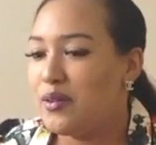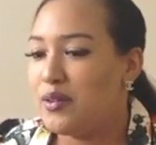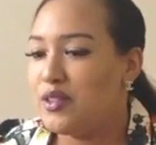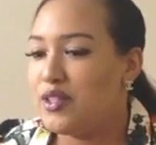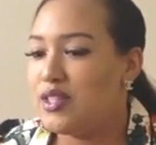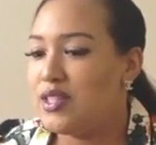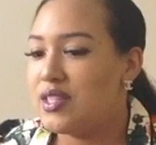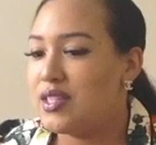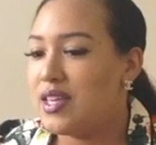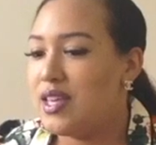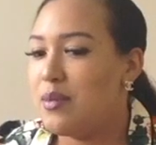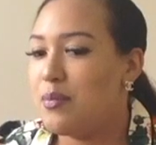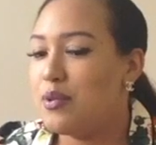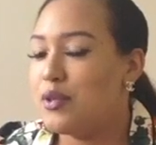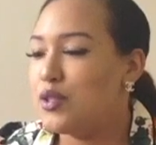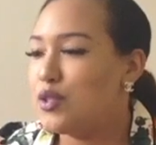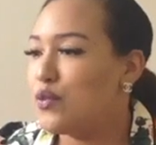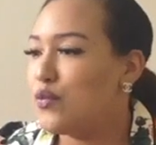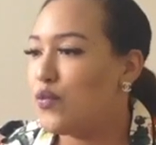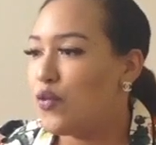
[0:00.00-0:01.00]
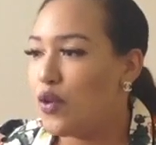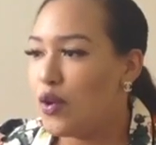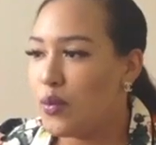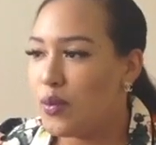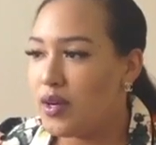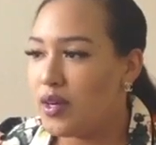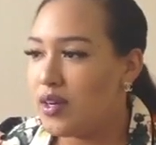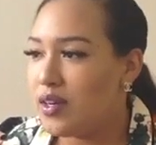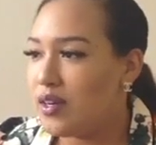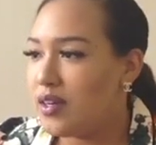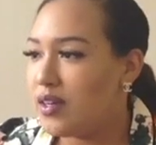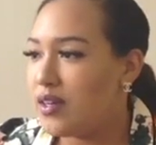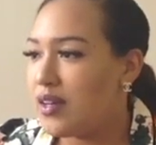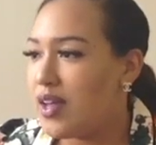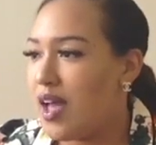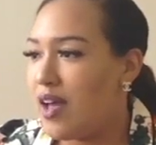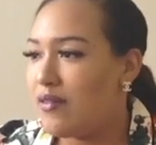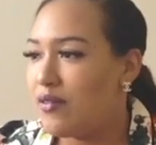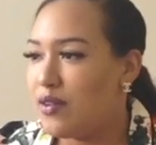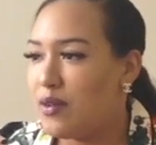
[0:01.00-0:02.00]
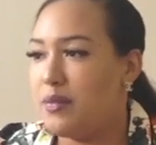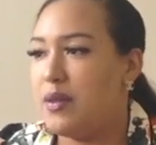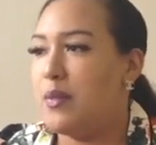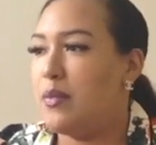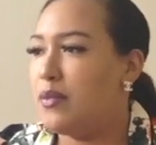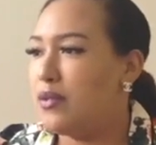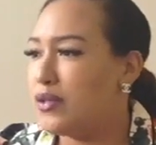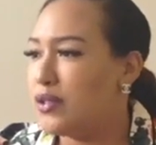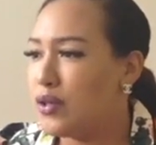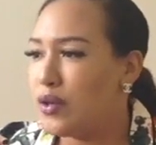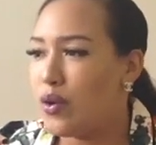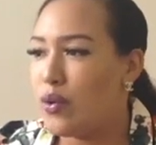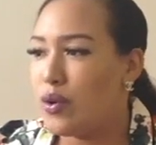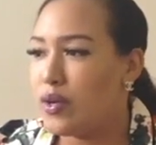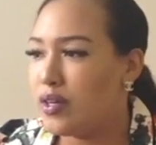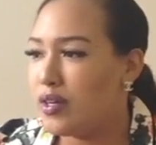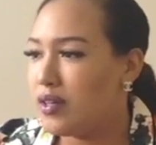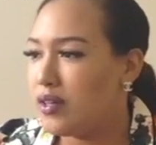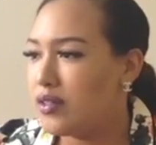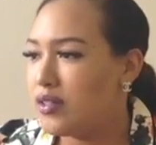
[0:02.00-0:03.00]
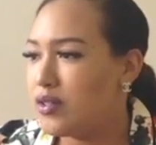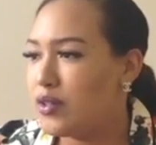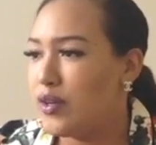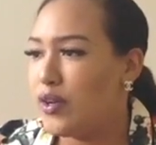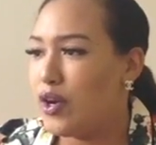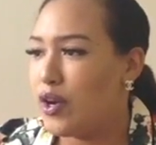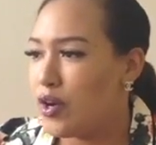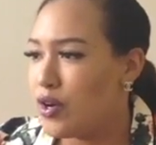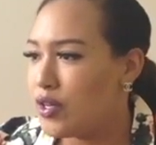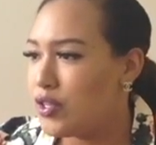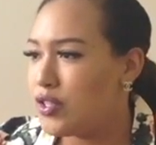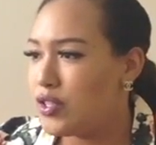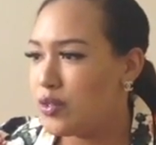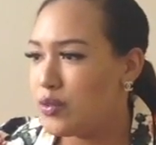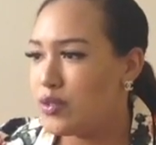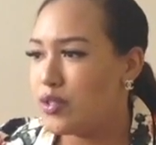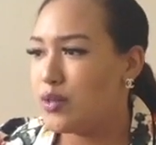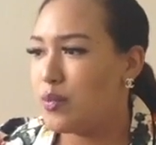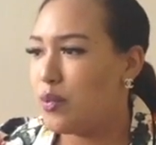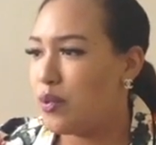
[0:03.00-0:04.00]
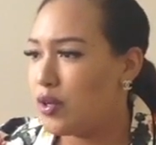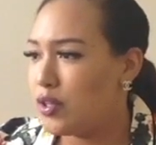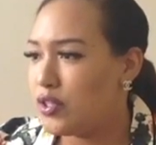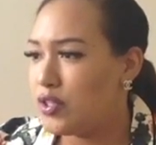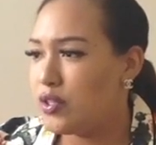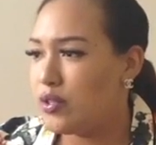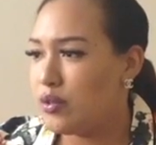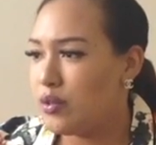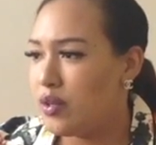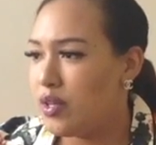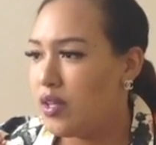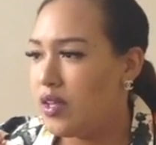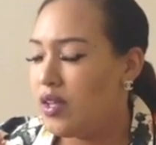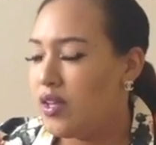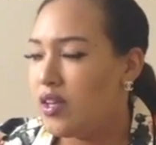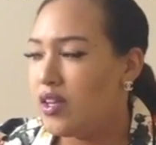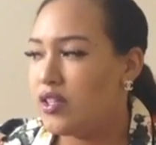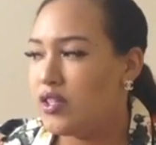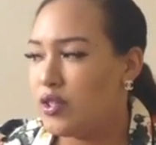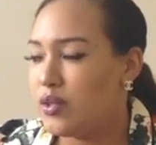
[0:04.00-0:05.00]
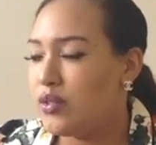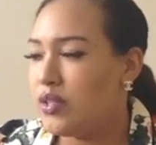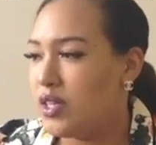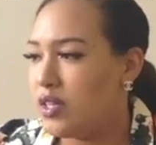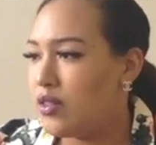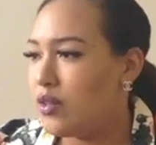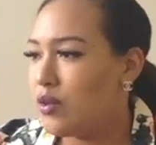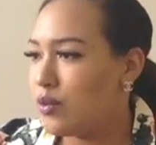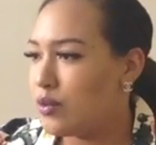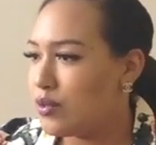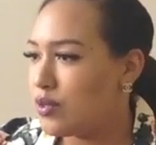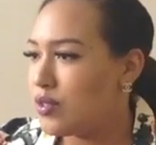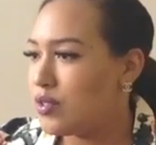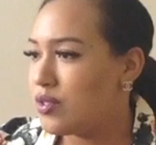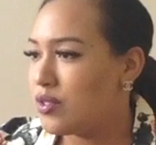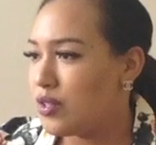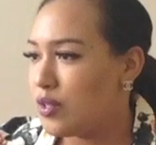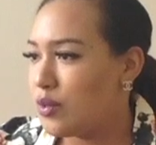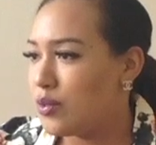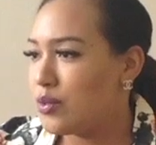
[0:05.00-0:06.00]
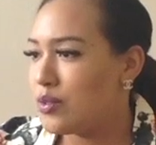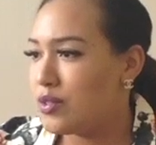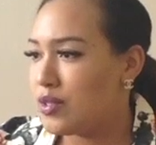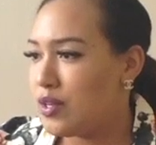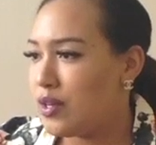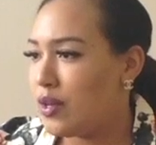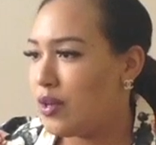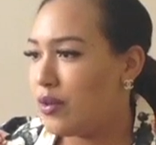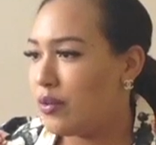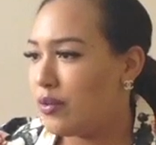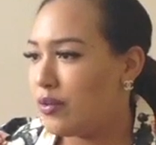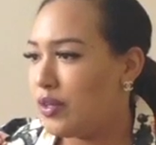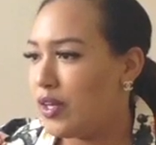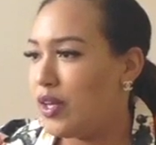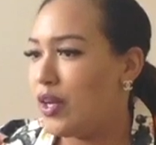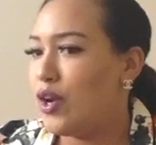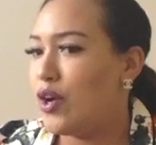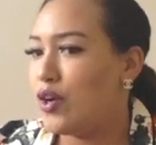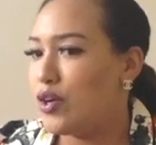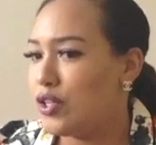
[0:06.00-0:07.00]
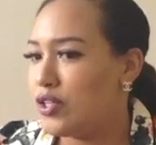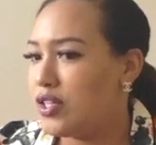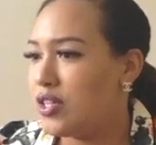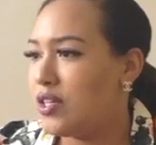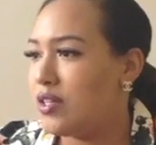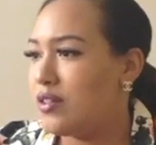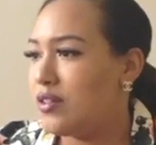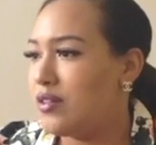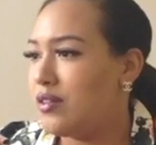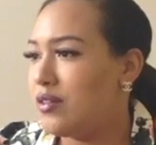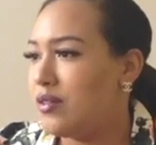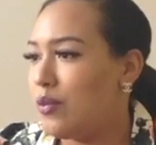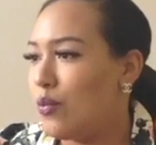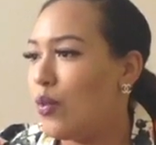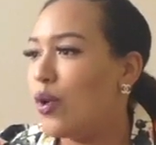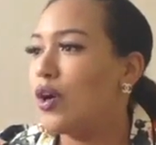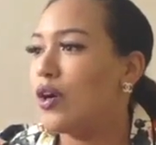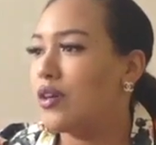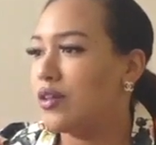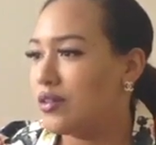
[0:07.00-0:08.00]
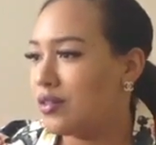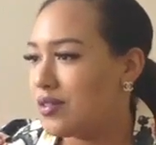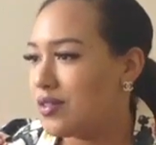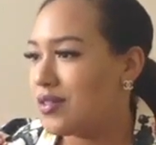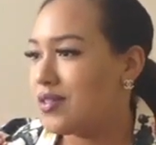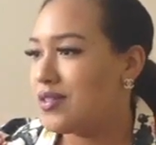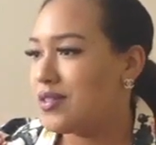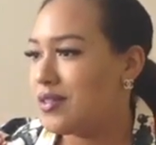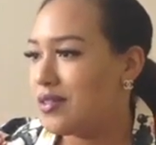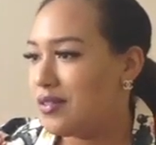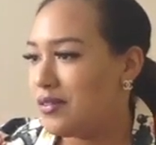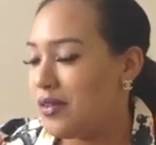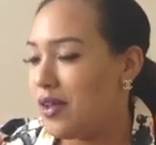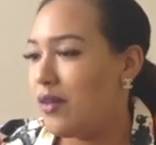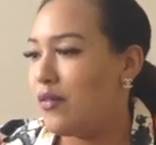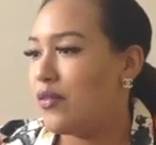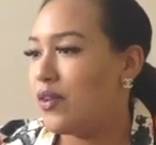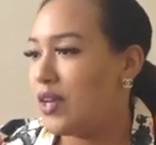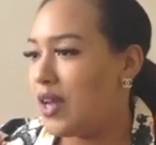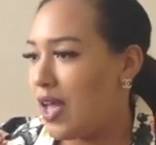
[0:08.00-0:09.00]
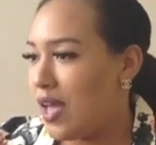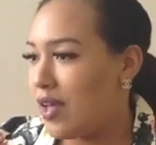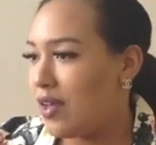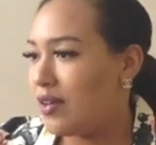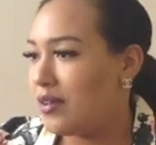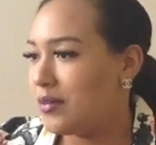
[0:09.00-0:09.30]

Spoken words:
Just keep pushing forward and have good people in your corner to encourage you and support you, because you'll need those encouraging words every day.